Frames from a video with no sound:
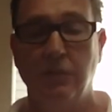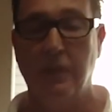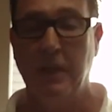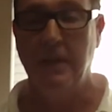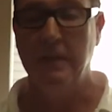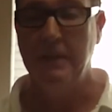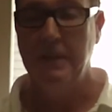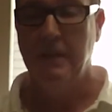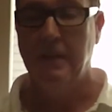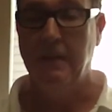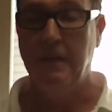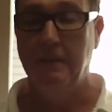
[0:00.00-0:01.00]
You've got
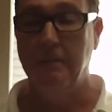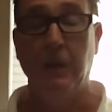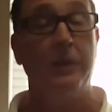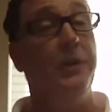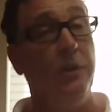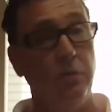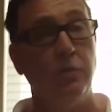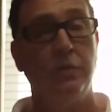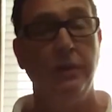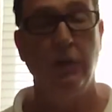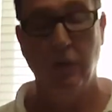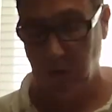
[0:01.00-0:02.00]
um, acute,
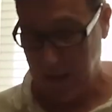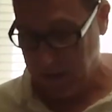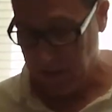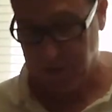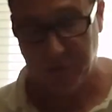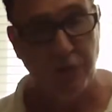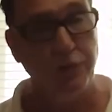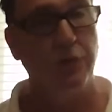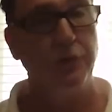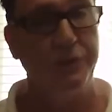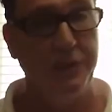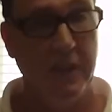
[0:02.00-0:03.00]
you know, like in a
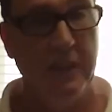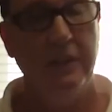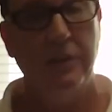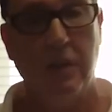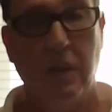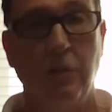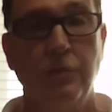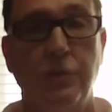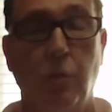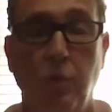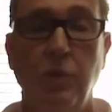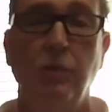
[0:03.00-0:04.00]
surgical setting to
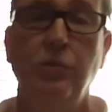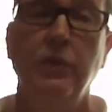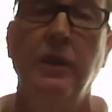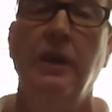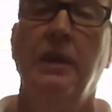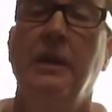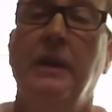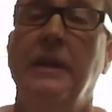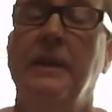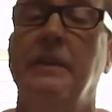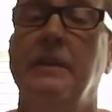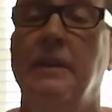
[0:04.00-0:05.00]
close a wound.
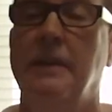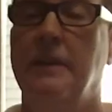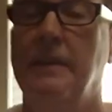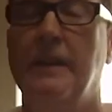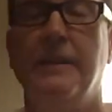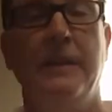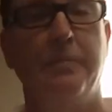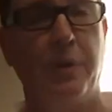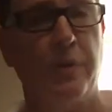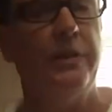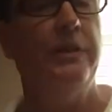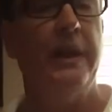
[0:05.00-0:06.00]
And, uh, and then
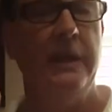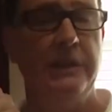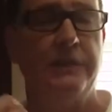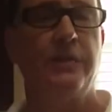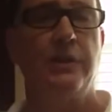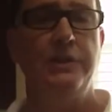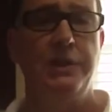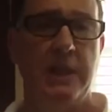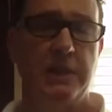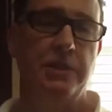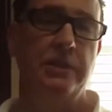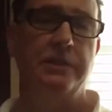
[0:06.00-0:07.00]
percutaneous for
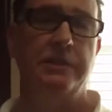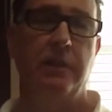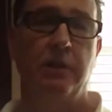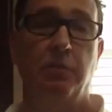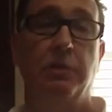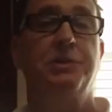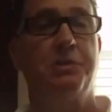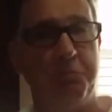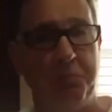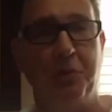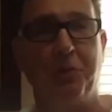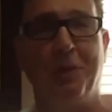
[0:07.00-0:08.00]
injections, uh, which
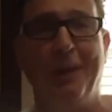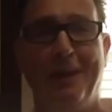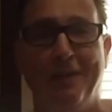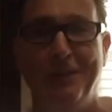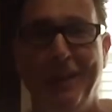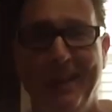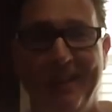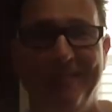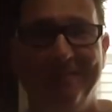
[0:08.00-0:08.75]
you're going to have today.